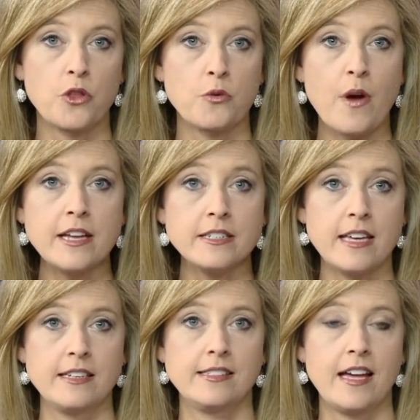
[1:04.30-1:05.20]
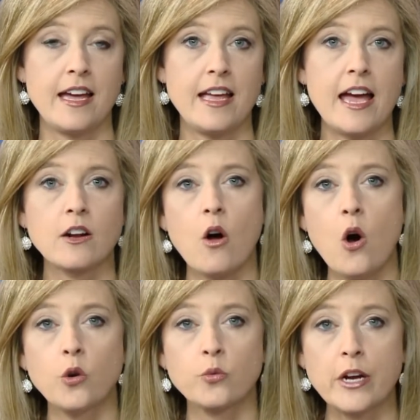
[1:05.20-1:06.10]
were threatened, they say, and
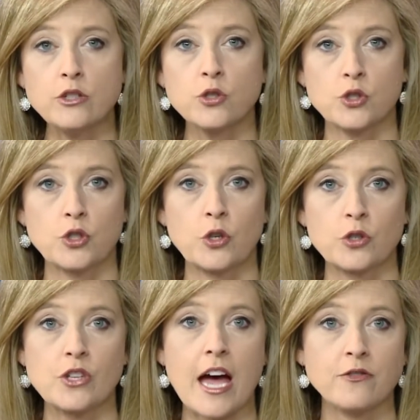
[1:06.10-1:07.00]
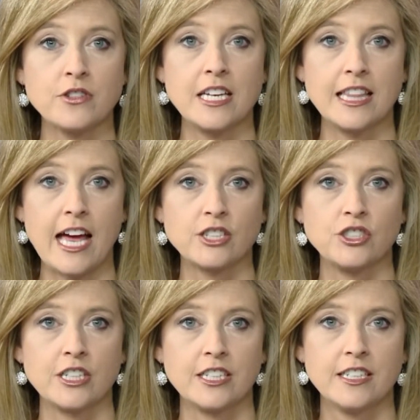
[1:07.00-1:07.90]
called racial slurs after the
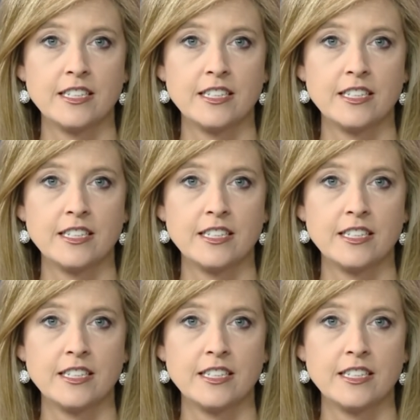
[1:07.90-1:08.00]
election.